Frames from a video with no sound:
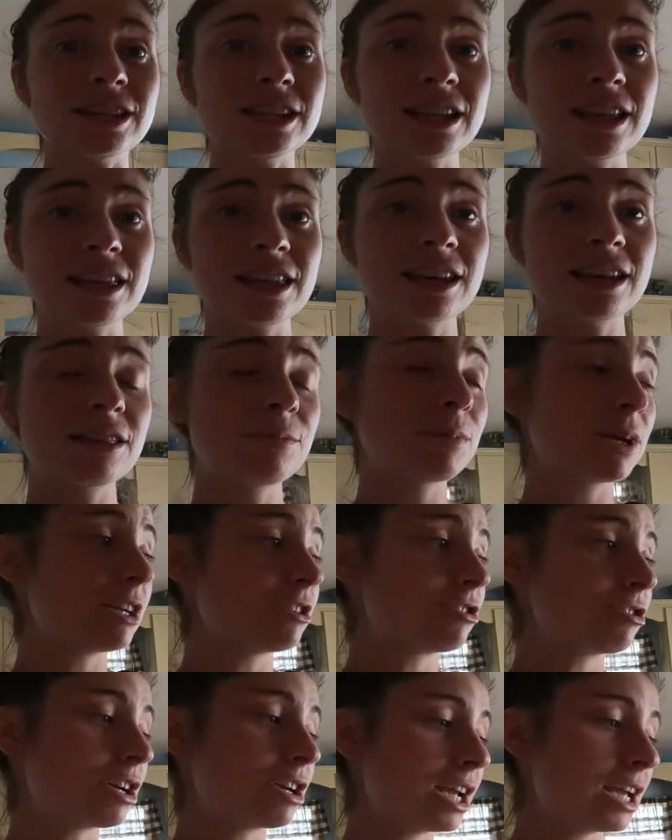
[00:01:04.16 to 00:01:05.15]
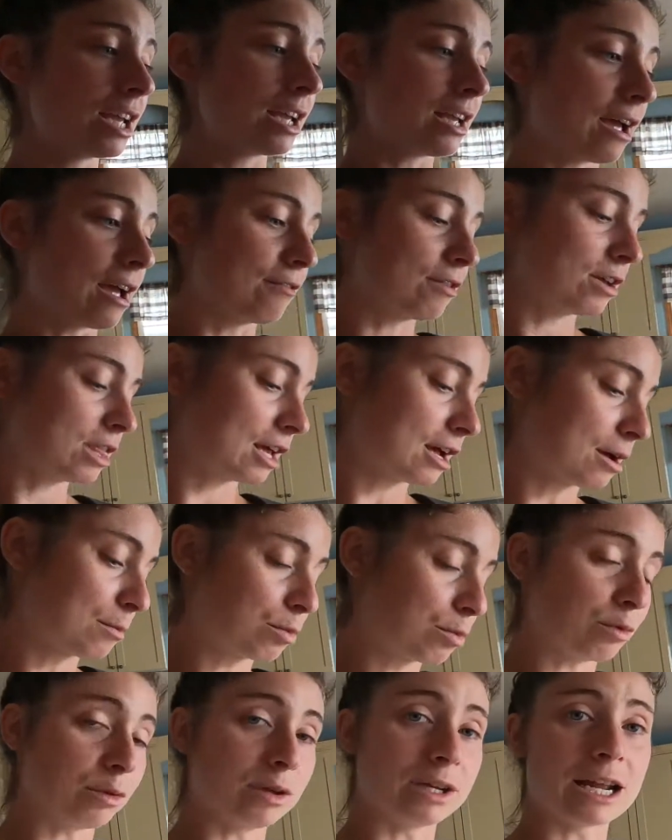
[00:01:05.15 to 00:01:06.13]
on anything in the pantry. Everything
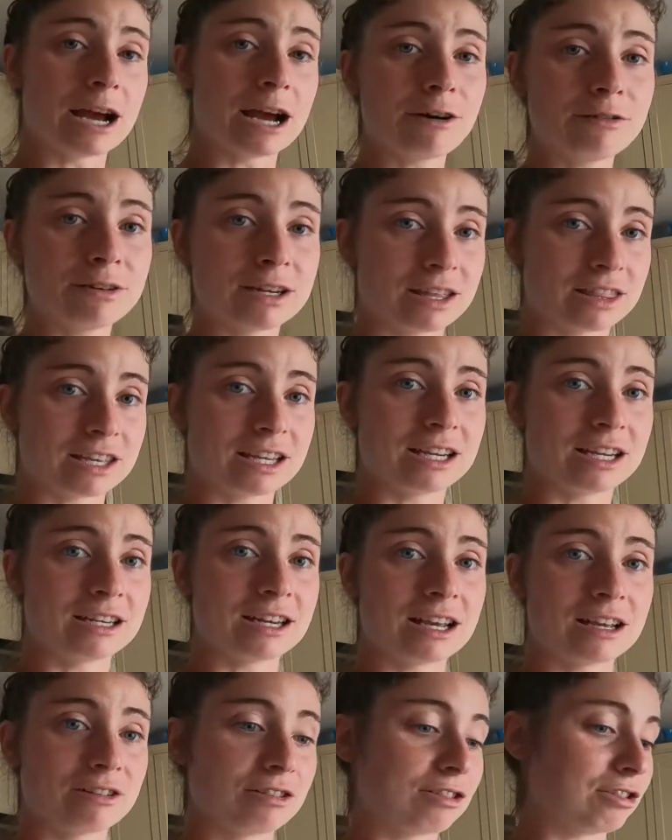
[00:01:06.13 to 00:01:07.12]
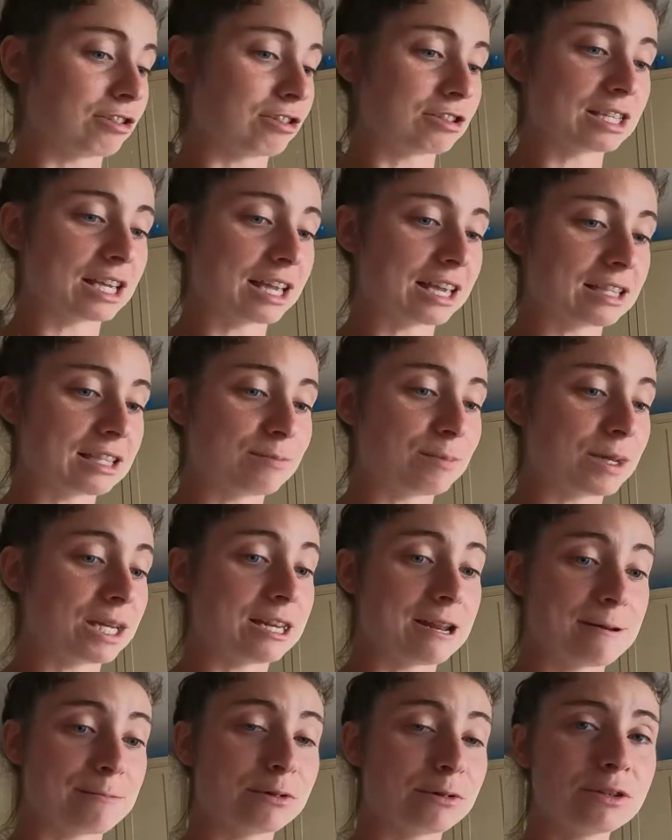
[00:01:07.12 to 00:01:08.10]
I'm pulling out, nothing looks like it's
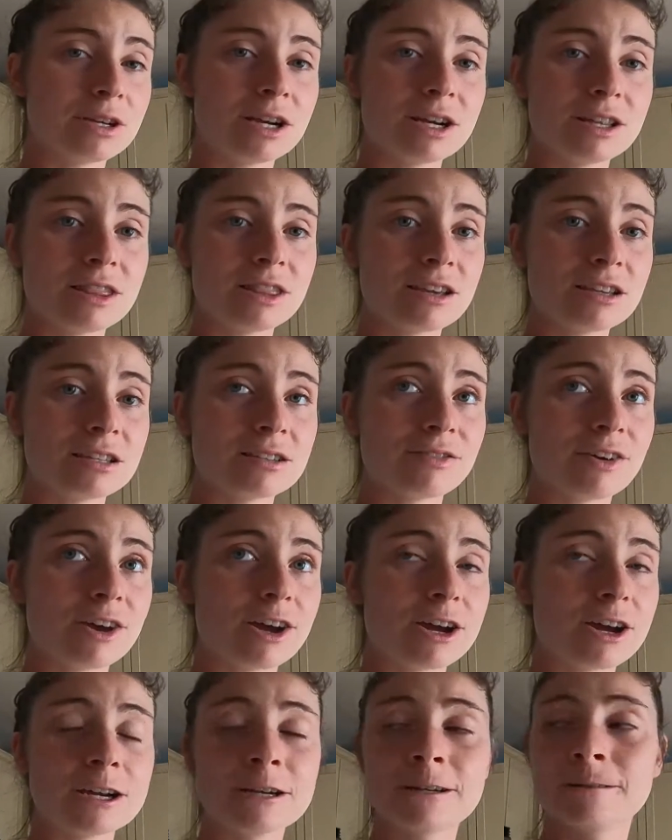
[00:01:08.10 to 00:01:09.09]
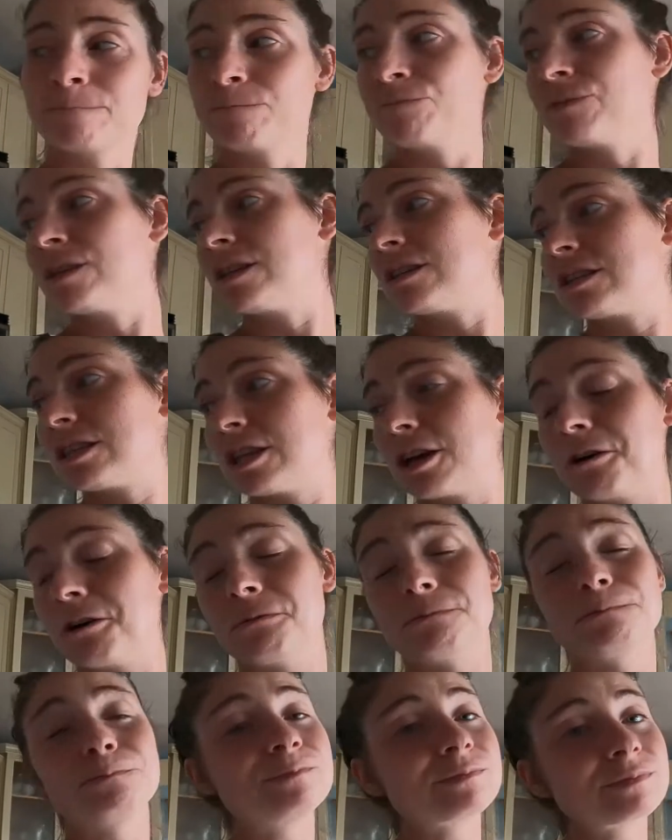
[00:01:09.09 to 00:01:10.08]
been nibbled on thus far.
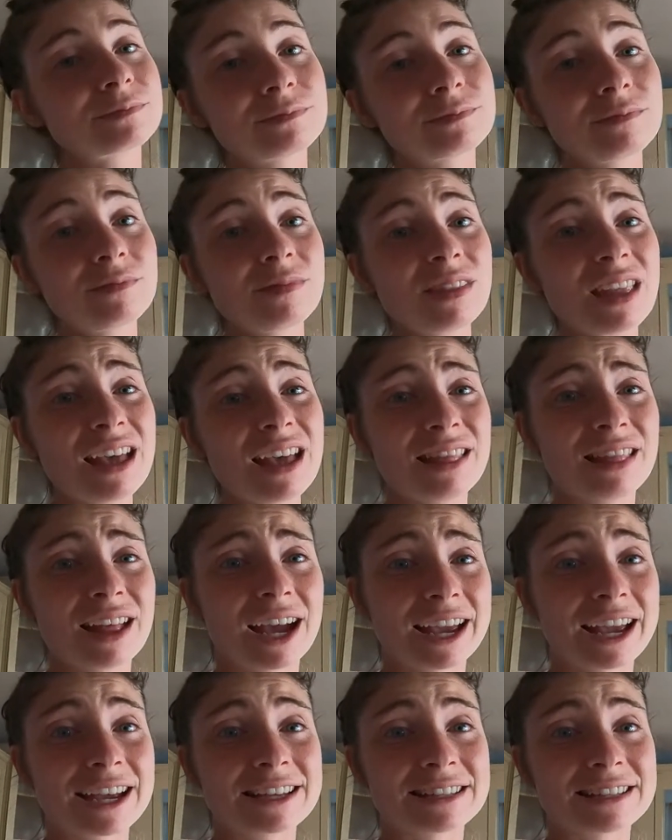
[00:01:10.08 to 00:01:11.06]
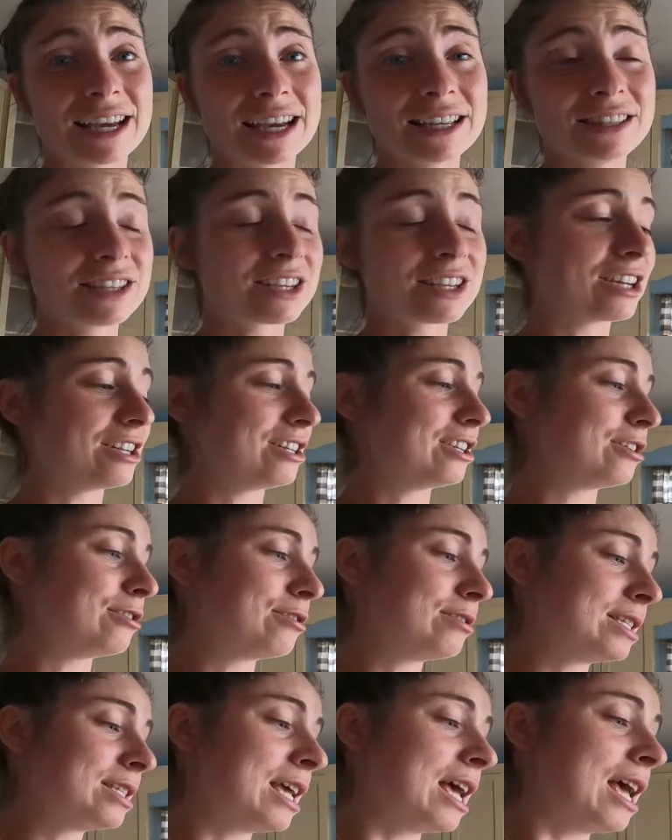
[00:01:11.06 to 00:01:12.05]
So I guess that's good
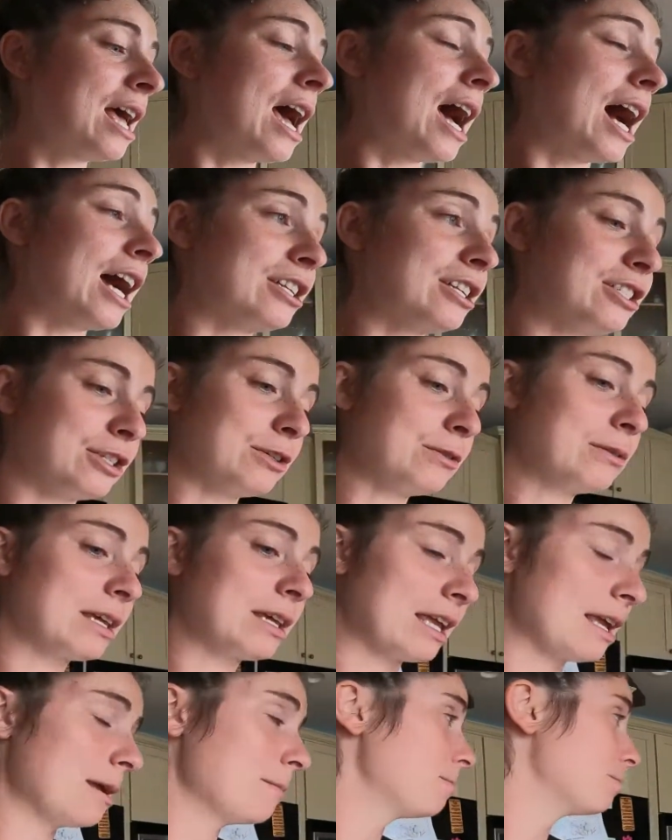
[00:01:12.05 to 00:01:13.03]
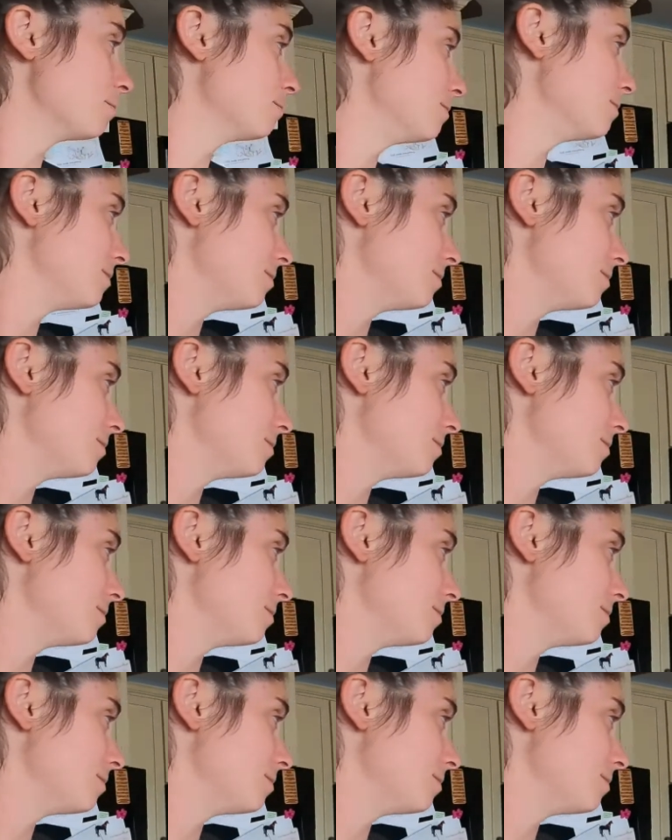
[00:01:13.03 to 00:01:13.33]
news. I do keep